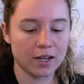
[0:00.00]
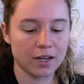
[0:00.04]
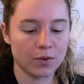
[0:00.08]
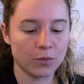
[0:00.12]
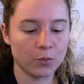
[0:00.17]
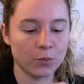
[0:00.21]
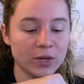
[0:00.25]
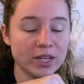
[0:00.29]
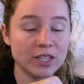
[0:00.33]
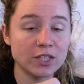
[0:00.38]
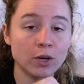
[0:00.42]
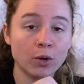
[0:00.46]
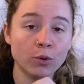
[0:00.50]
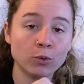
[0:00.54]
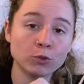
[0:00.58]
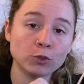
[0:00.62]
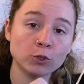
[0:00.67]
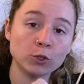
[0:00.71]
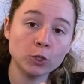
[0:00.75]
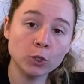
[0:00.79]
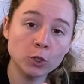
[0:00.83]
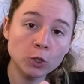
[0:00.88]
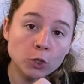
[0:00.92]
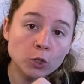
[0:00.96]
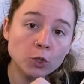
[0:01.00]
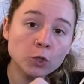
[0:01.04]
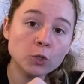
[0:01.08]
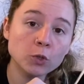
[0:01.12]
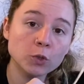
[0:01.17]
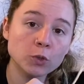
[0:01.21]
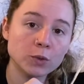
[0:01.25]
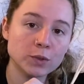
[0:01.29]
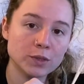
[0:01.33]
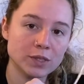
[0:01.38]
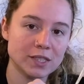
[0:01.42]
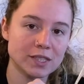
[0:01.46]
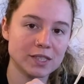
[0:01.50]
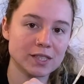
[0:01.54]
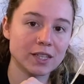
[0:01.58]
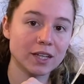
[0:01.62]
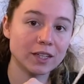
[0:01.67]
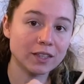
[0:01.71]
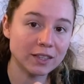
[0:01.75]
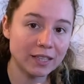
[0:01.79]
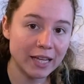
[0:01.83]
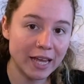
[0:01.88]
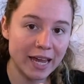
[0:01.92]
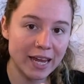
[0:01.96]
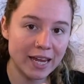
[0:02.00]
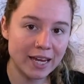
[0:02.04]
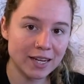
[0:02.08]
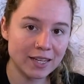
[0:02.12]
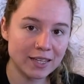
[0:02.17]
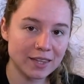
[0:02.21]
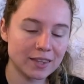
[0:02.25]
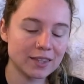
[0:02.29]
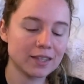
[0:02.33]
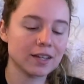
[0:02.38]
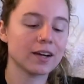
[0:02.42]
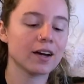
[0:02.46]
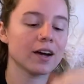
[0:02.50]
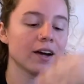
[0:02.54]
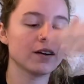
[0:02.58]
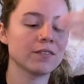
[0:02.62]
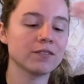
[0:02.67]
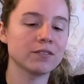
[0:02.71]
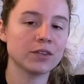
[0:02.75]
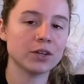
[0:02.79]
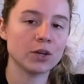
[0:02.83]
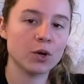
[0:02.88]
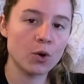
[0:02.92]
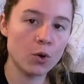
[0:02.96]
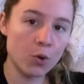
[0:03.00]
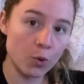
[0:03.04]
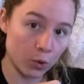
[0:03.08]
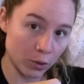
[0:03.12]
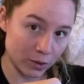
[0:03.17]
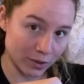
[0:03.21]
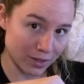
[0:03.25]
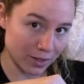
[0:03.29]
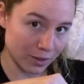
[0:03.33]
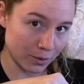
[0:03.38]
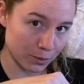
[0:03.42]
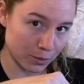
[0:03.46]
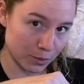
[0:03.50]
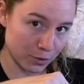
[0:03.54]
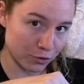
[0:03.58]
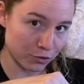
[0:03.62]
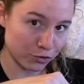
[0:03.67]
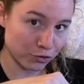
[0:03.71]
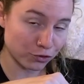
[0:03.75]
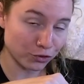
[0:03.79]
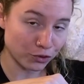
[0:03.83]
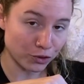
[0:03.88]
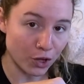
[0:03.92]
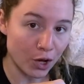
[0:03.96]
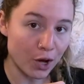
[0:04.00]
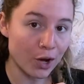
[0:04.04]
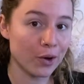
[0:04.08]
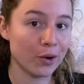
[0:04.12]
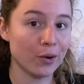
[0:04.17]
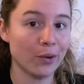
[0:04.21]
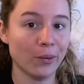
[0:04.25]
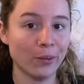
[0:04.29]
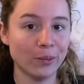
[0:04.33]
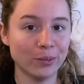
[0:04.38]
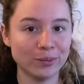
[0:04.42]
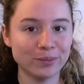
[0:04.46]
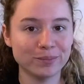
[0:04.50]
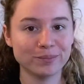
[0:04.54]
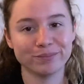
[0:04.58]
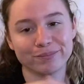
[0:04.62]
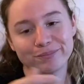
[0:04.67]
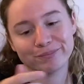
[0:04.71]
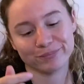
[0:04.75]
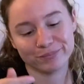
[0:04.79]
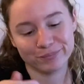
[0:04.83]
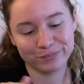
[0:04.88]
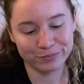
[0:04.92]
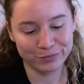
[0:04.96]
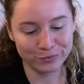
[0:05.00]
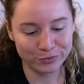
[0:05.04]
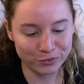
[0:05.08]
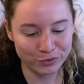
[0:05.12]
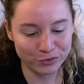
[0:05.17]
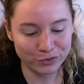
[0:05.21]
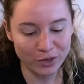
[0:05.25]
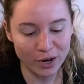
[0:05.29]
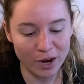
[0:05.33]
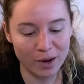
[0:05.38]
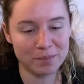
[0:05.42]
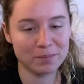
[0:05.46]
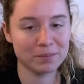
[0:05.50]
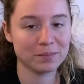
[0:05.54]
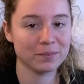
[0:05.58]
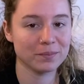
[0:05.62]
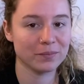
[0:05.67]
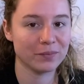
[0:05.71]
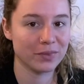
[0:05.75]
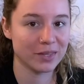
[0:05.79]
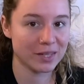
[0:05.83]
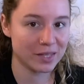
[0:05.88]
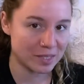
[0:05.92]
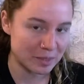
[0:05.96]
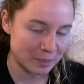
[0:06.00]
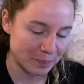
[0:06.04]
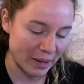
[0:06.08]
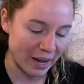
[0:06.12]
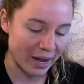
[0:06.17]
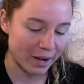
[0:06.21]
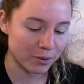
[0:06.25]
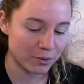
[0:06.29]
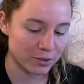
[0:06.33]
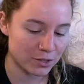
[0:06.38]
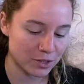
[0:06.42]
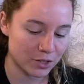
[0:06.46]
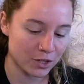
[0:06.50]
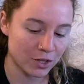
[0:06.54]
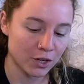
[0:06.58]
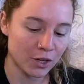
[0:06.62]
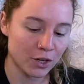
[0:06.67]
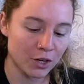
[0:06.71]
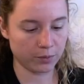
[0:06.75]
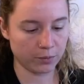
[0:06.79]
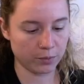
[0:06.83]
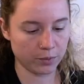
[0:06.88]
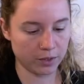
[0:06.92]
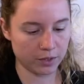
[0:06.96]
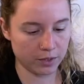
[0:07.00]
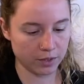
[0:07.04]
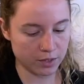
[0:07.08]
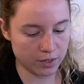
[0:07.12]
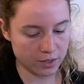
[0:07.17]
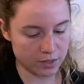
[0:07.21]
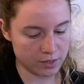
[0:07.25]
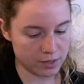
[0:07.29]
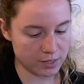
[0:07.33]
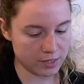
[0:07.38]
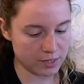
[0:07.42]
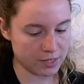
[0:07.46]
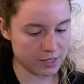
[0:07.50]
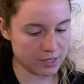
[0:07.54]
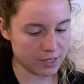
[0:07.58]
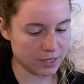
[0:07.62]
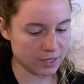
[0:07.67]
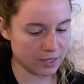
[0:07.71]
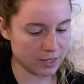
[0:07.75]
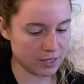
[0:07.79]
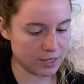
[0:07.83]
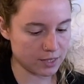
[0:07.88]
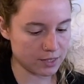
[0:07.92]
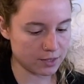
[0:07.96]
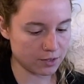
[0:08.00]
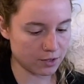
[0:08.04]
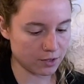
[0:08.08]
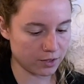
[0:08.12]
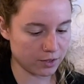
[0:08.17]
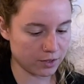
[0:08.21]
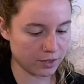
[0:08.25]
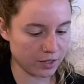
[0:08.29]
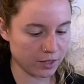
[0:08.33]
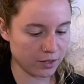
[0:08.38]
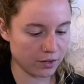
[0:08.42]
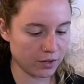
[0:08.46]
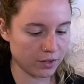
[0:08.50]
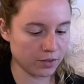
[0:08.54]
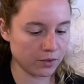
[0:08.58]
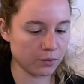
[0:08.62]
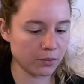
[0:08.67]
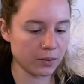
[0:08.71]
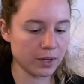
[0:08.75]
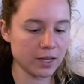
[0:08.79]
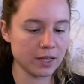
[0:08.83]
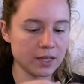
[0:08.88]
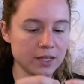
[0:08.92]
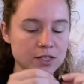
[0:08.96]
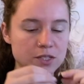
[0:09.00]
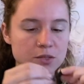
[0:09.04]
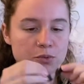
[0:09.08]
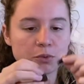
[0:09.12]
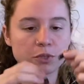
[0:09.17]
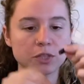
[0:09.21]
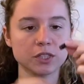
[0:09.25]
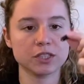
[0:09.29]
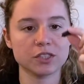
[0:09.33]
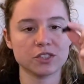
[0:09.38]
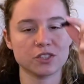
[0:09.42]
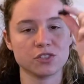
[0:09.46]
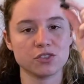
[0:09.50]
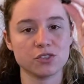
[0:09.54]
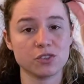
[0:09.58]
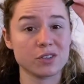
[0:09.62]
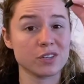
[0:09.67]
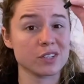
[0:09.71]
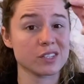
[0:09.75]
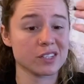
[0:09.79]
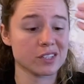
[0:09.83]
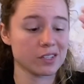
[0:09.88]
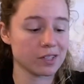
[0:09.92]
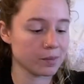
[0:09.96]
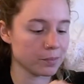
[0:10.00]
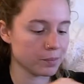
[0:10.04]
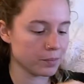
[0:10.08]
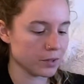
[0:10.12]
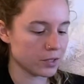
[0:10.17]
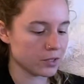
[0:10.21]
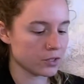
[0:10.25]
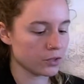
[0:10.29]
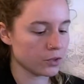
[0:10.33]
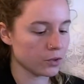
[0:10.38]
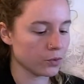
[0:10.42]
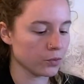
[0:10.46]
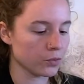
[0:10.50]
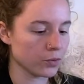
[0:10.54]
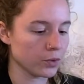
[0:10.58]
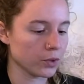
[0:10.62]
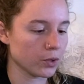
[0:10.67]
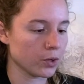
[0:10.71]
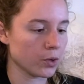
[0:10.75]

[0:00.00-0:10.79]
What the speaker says: we don't lose the length of the cord that will flow from the spout. We're gonna stick this on there, and the way this works is you just slip this over the